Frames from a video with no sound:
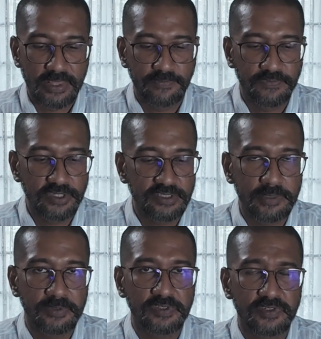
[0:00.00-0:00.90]
The first
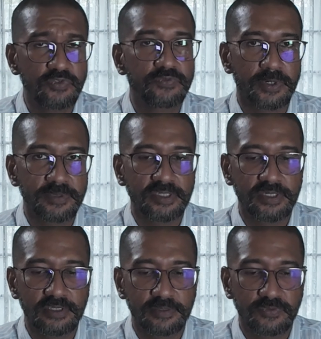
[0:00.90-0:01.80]
type of, so you've probably
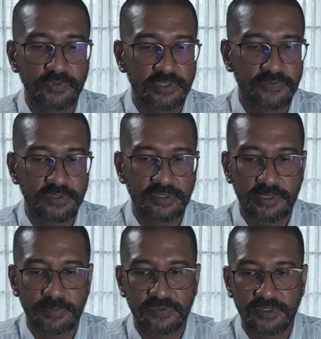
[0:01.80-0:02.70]
seen this before, the first
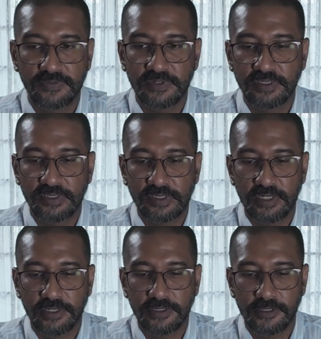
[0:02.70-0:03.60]
type of surveys is
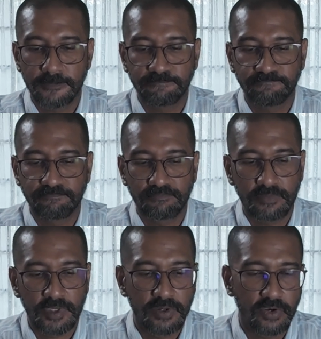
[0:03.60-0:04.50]
like
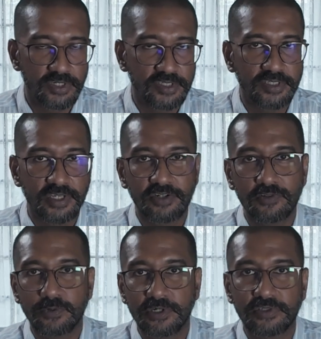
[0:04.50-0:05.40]
on a scale
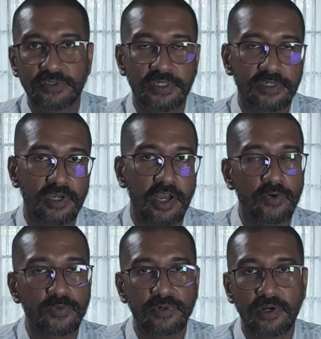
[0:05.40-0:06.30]
of 1 to 10,
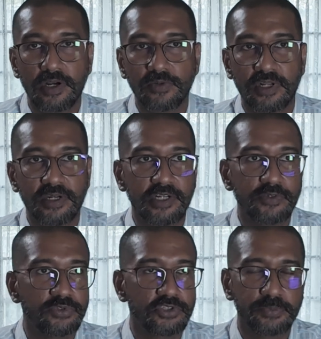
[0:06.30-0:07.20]
how likely
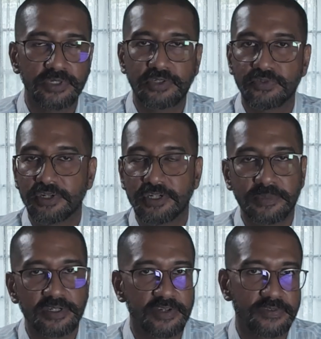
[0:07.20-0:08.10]
would you be to
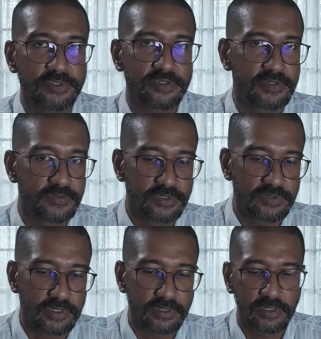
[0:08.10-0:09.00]
recommend our
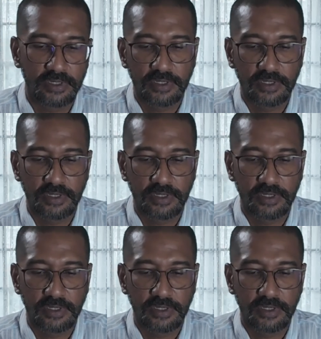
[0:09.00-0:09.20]
service, right?